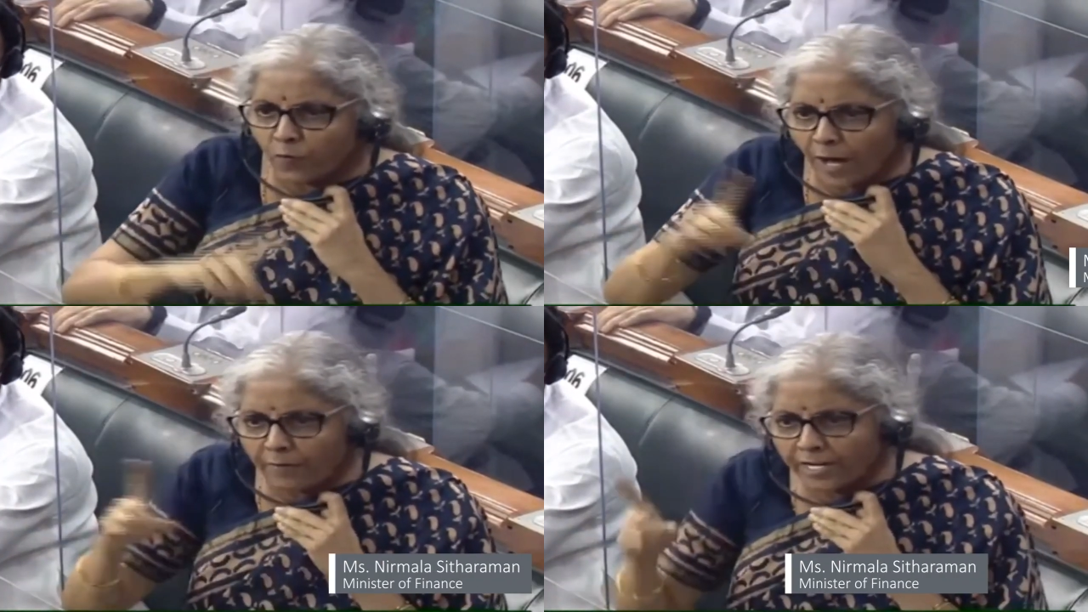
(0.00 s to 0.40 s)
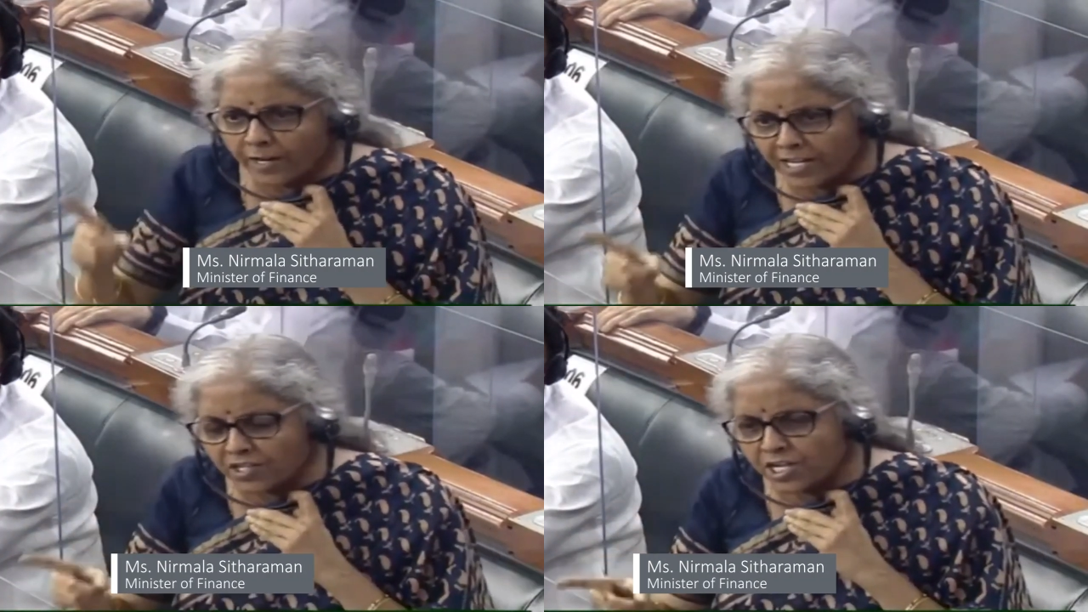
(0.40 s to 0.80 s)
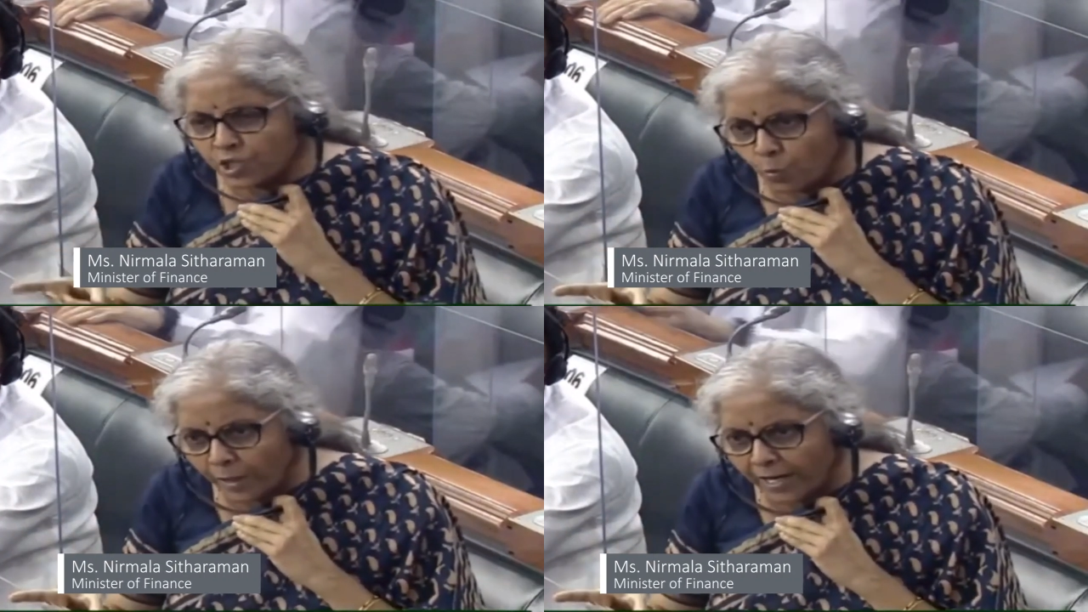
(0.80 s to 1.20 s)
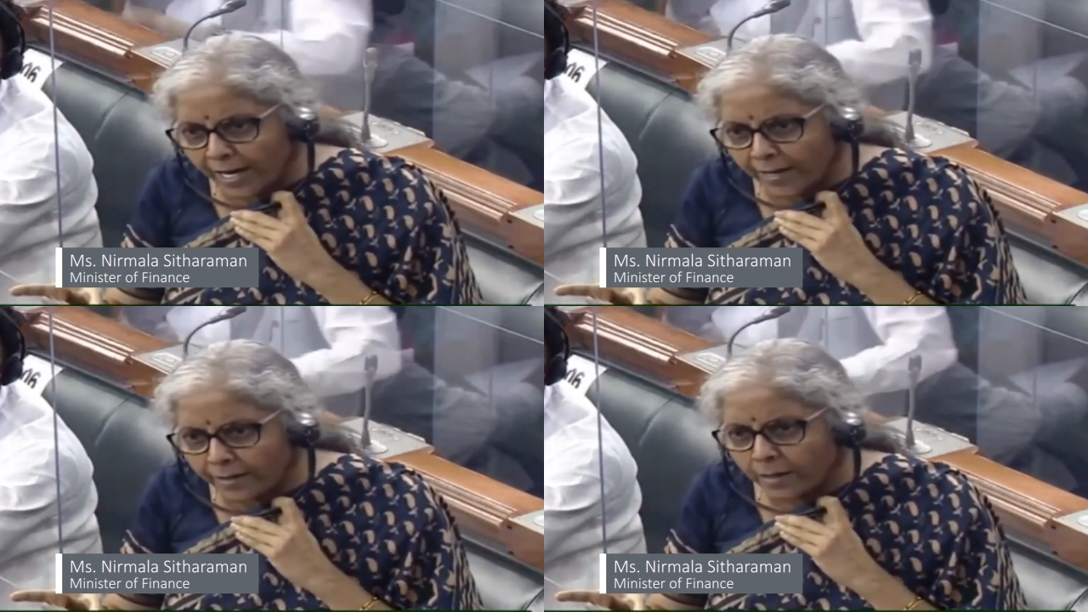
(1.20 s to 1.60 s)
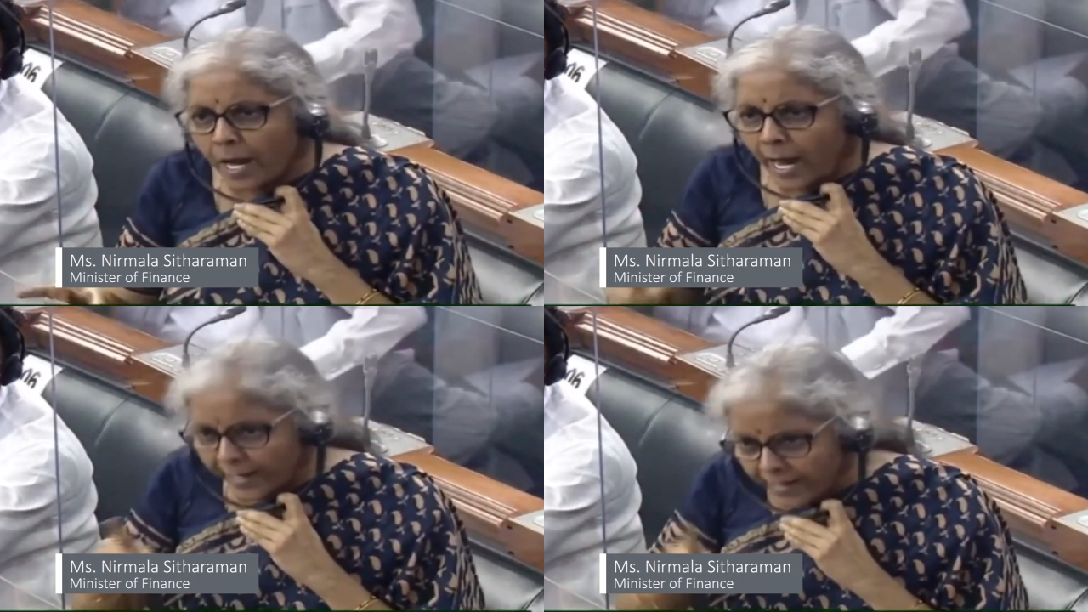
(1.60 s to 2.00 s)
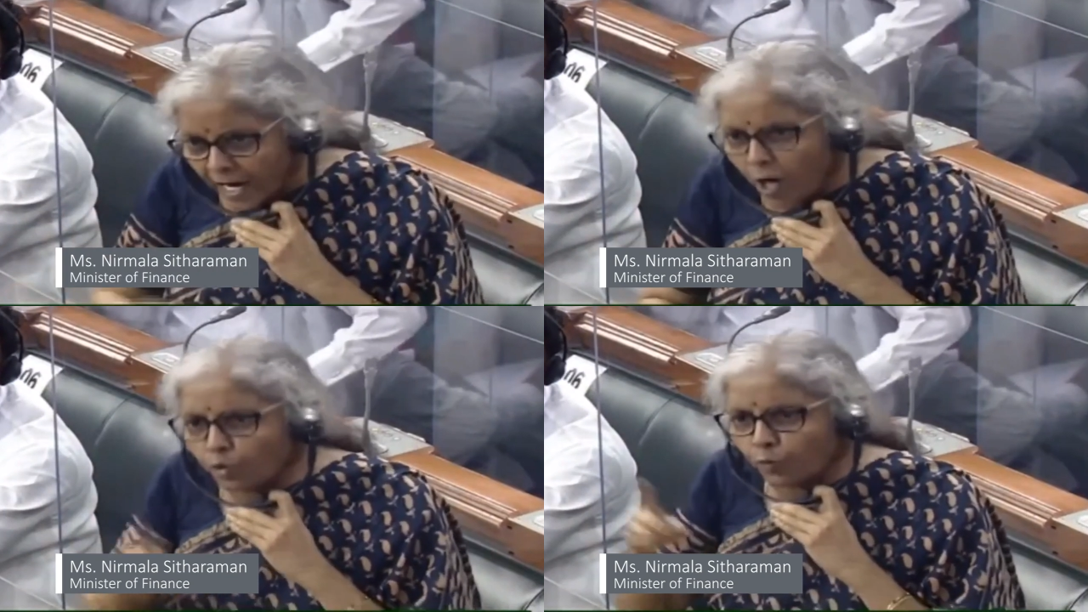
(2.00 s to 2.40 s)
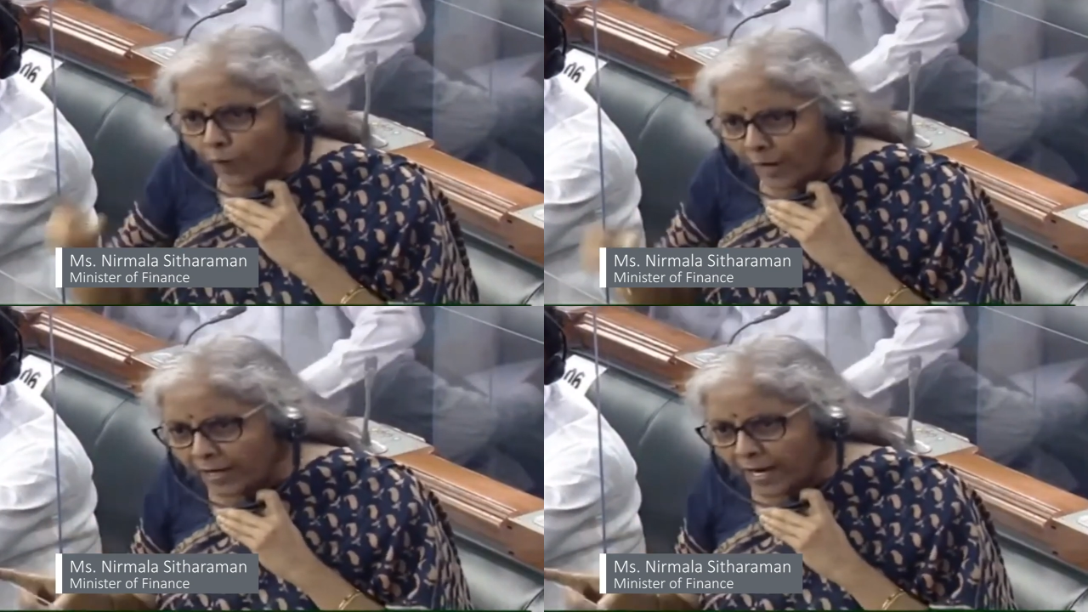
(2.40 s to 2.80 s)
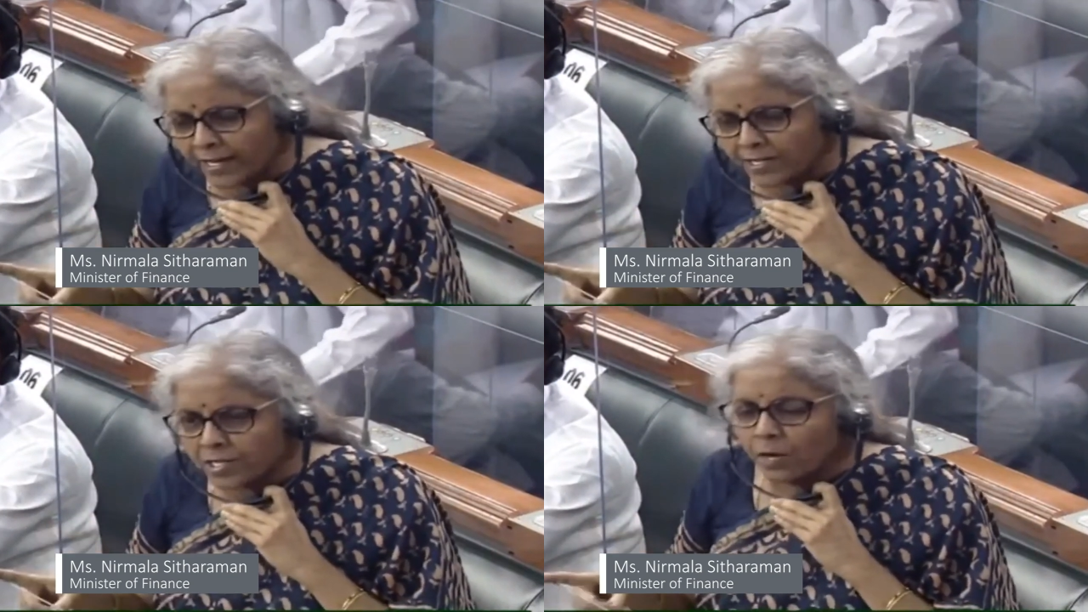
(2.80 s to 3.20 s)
of having raised it to 1 lakh and now to 5 lakhs,